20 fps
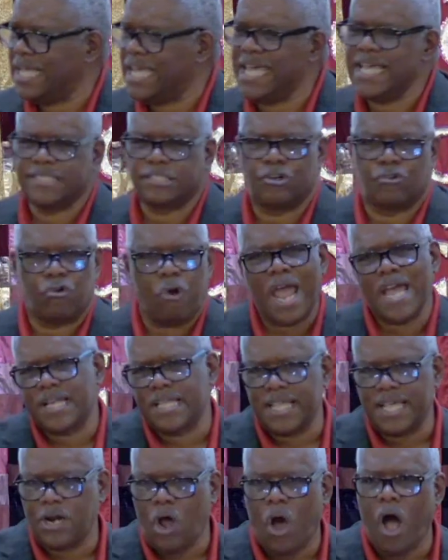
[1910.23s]
He's
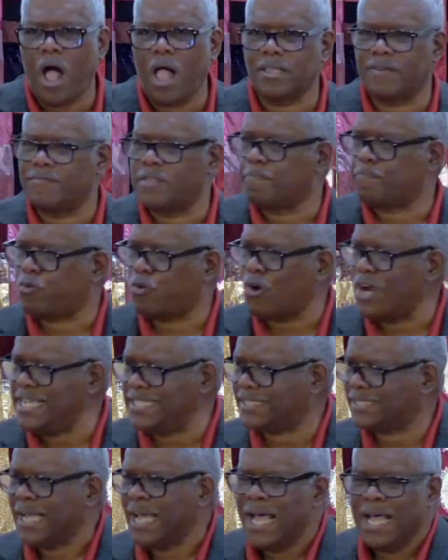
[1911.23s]
greater than all of the
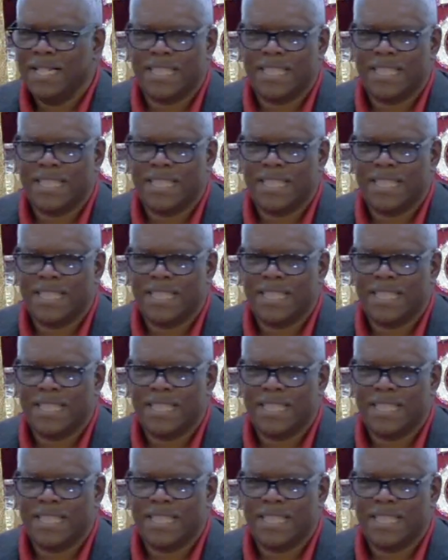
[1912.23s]
priests